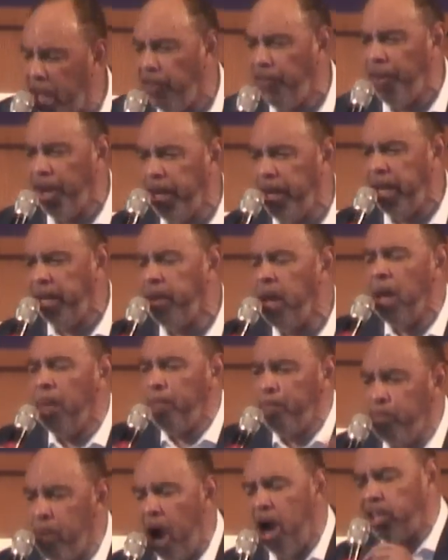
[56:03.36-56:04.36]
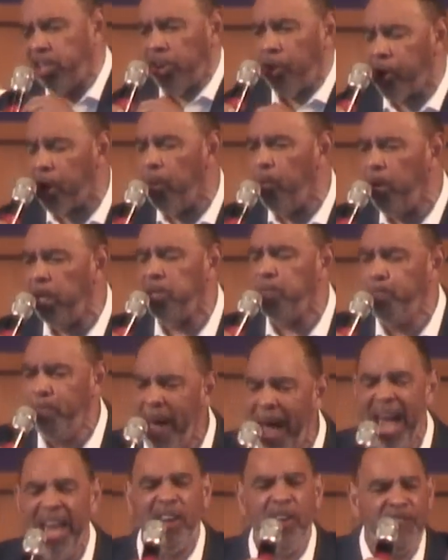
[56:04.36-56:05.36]
given and mercy was
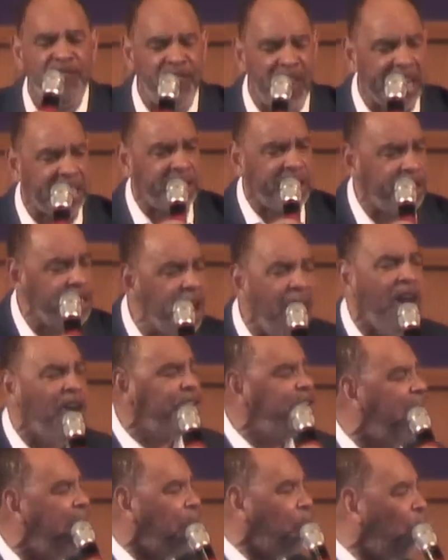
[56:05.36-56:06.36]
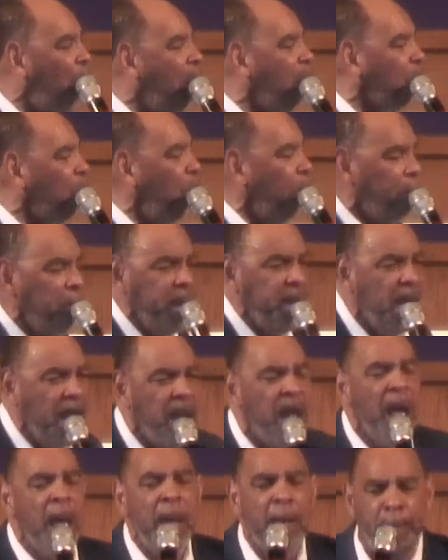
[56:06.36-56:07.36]
manifested. Y'all not walking with me.
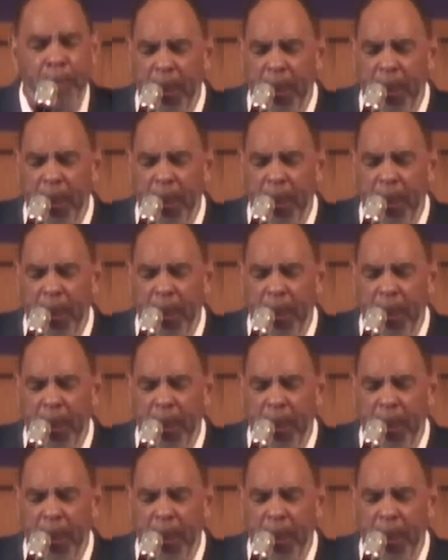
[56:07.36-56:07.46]
And